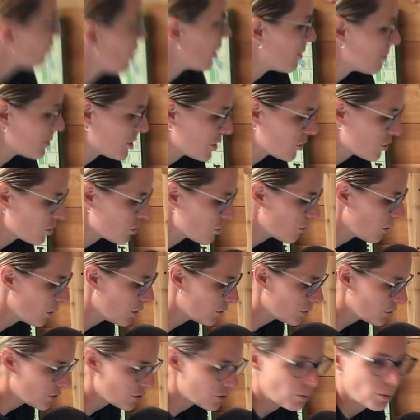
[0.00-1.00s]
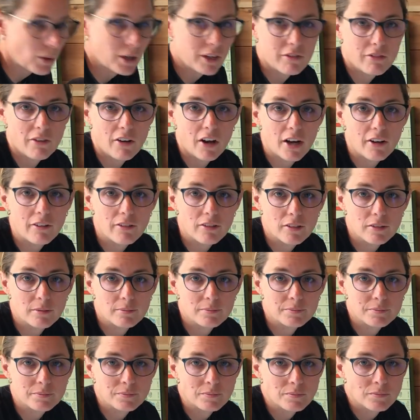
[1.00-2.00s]
grams and 225.
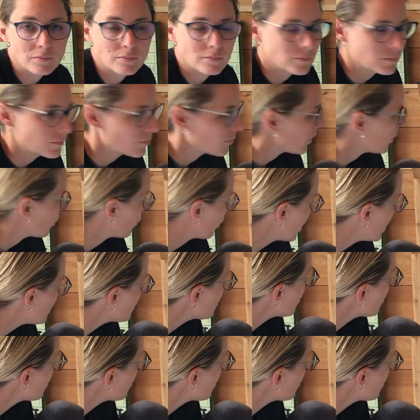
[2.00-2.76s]
Okay,